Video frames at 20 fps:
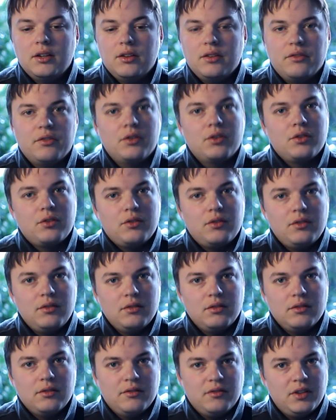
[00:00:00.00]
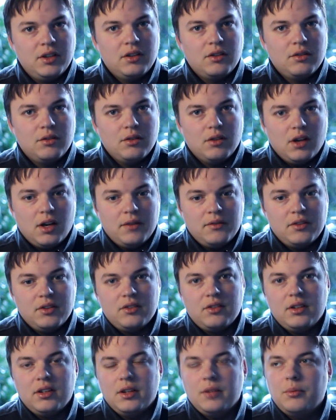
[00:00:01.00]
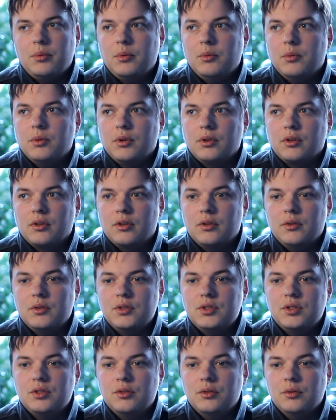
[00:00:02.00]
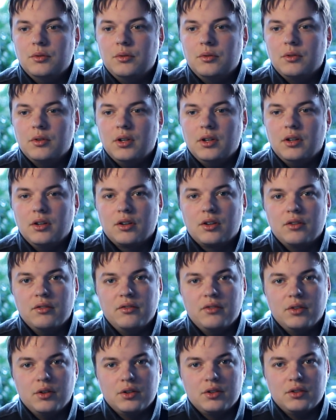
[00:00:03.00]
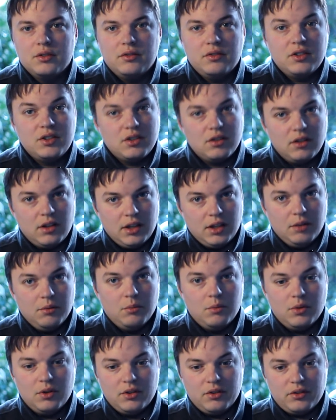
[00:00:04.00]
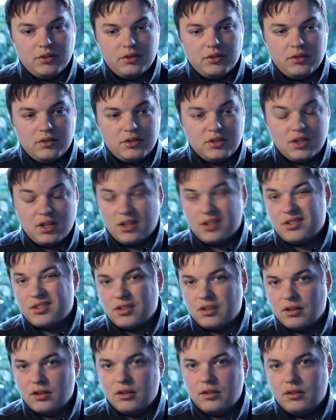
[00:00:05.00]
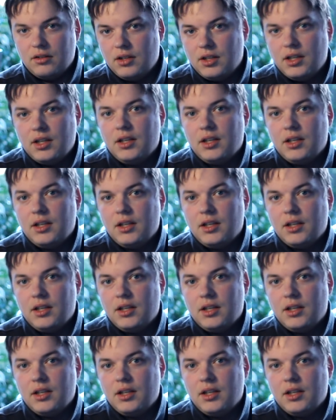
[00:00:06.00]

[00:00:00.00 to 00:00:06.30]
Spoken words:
The first vehicle, obviously, that we were going to convert officially was Jacques' car,